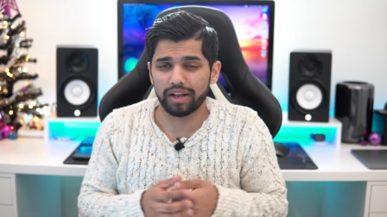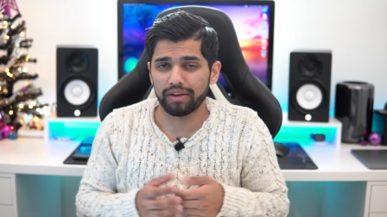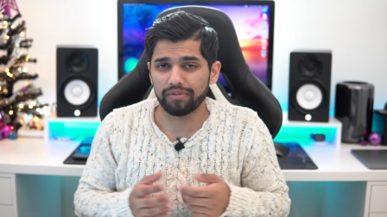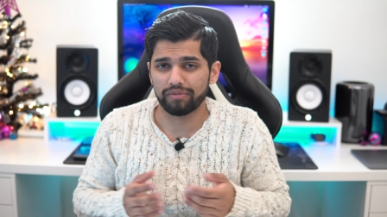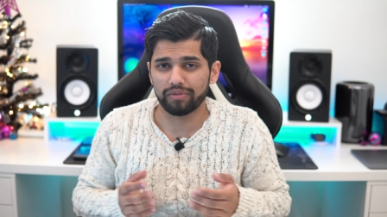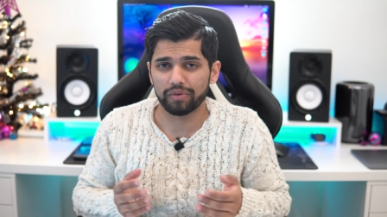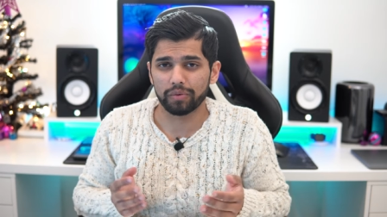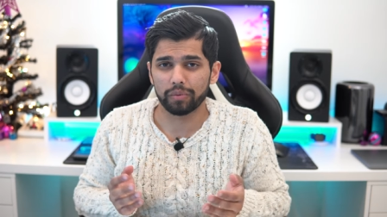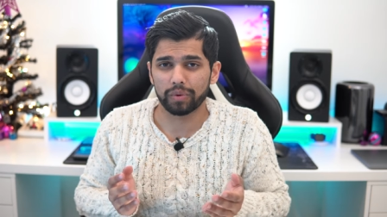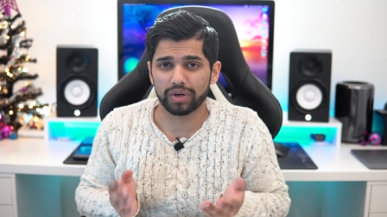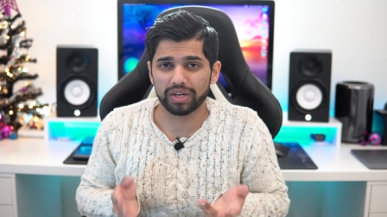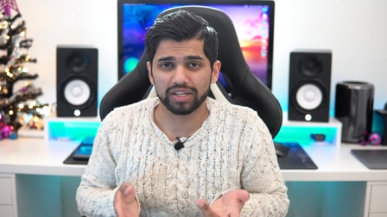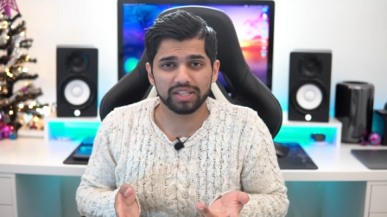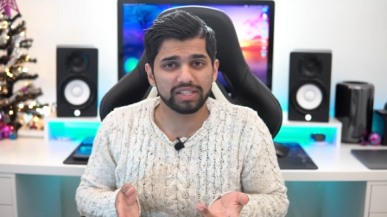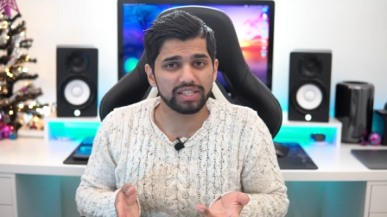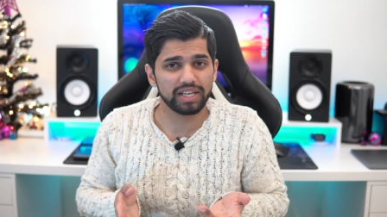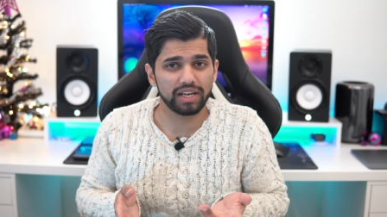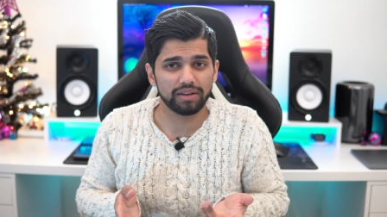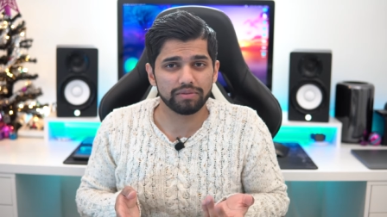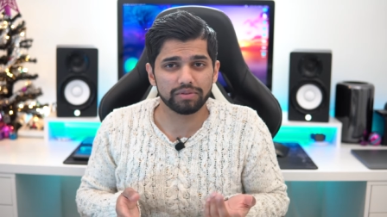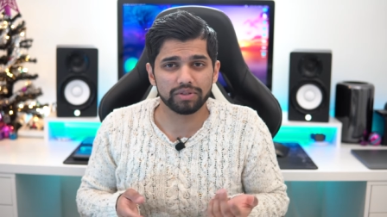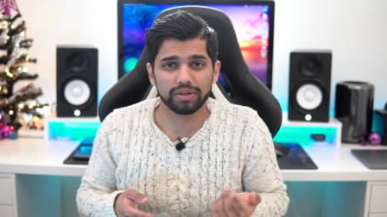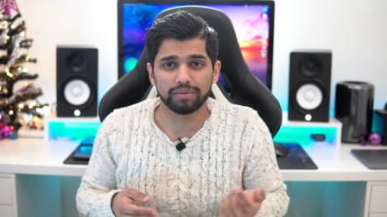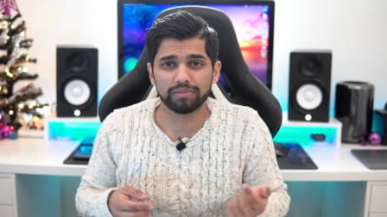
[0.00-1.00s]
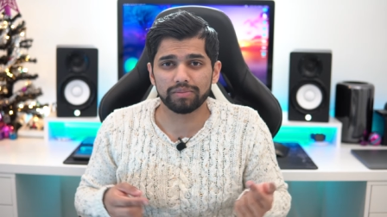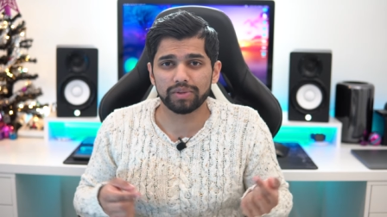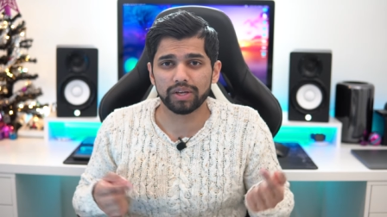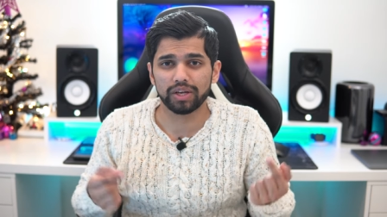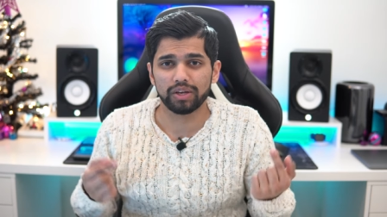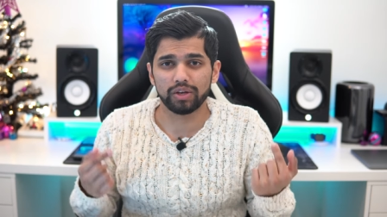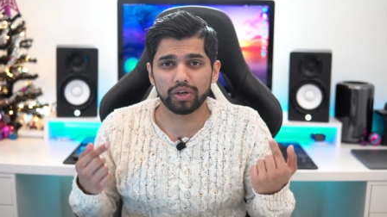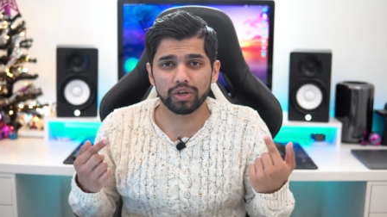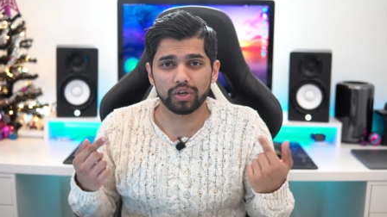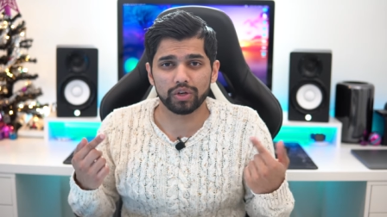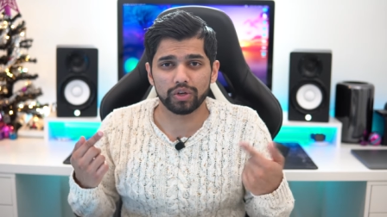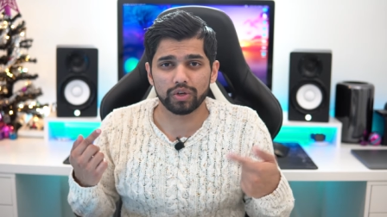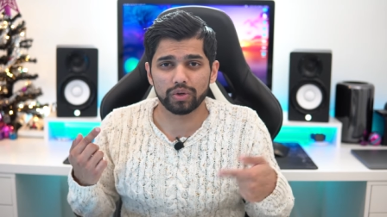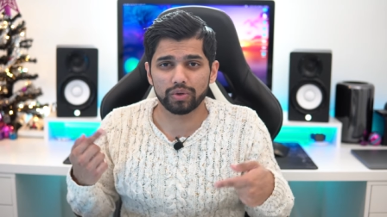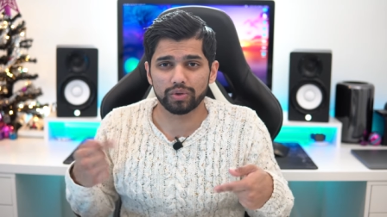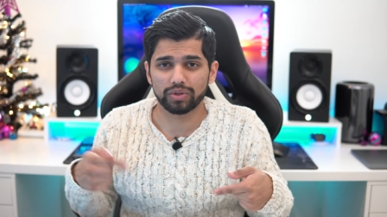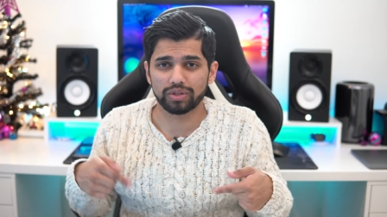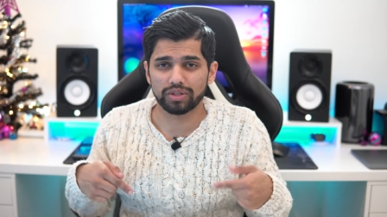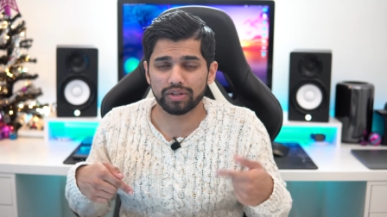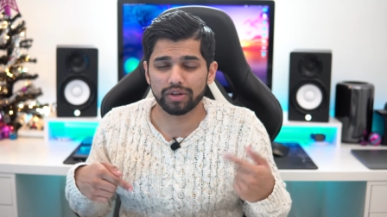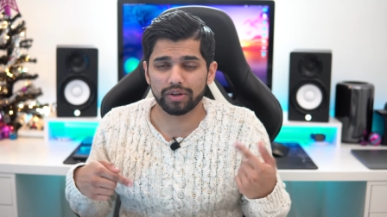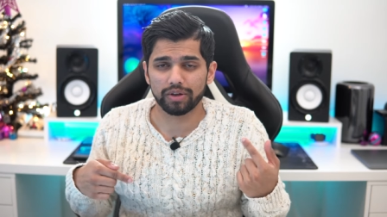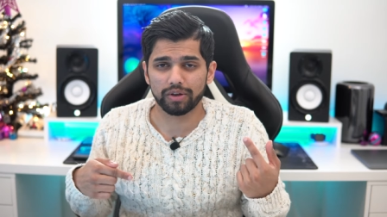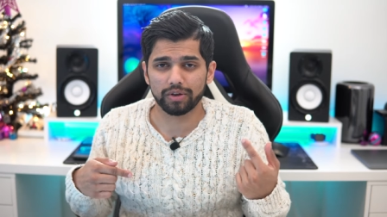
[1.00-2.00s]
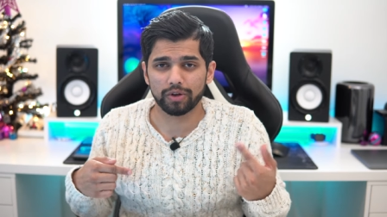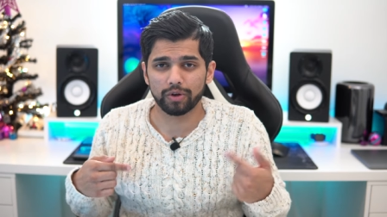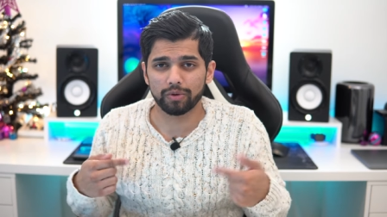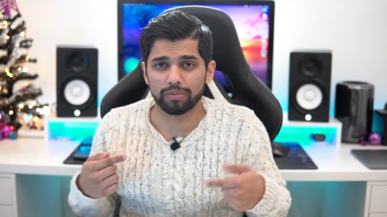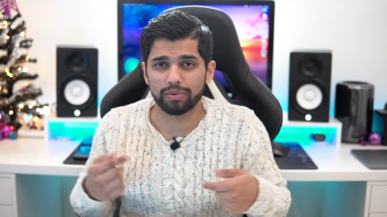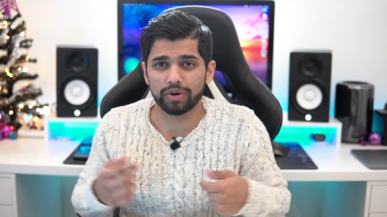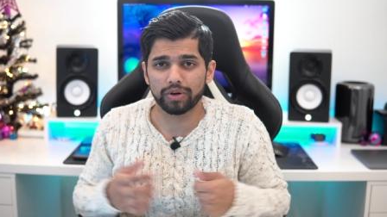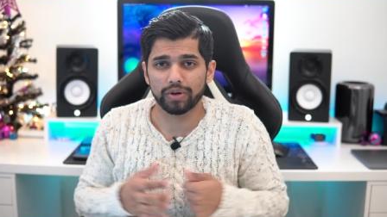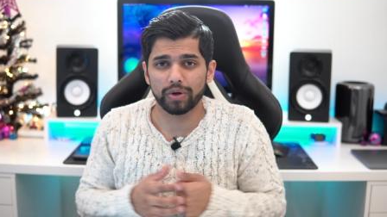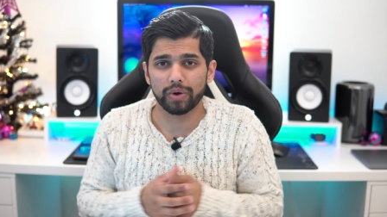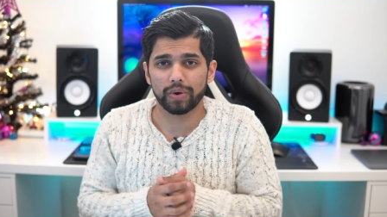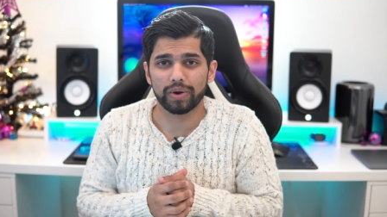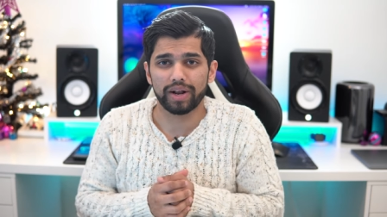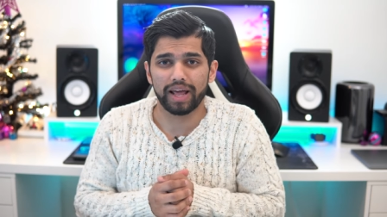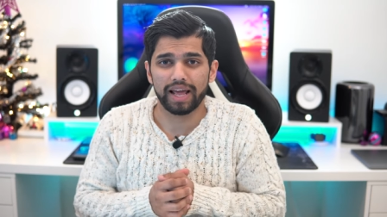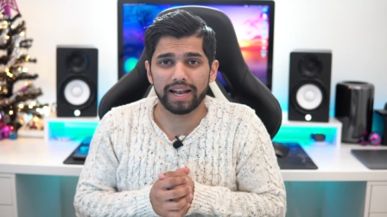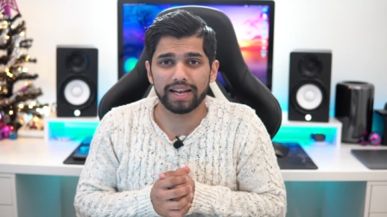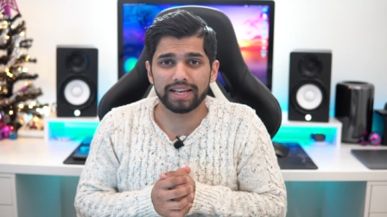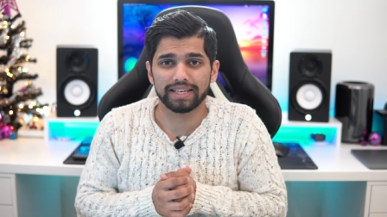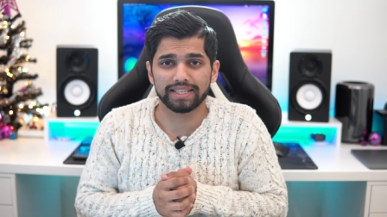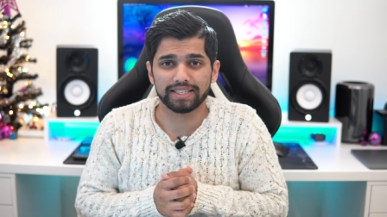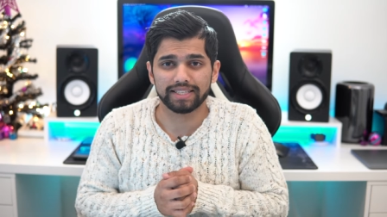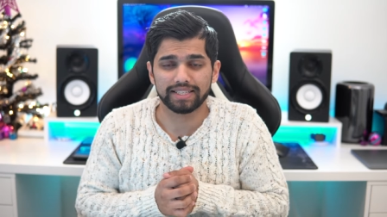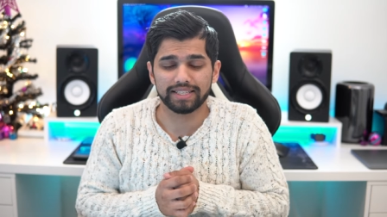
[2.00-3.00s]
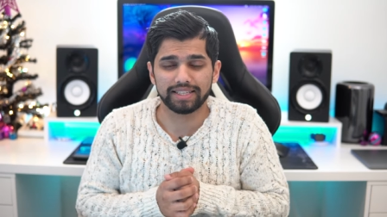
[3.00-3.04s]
If you wanna save something, you can use the coupon code LS